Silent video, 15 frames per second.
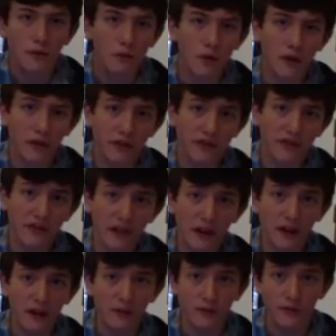While the
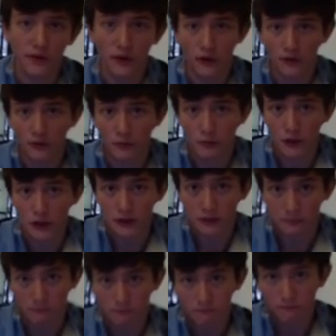slaves are at the
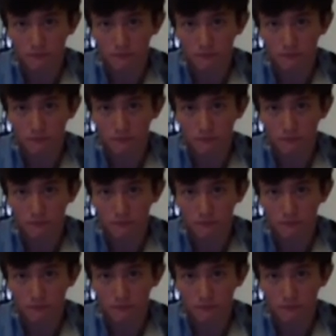bottom,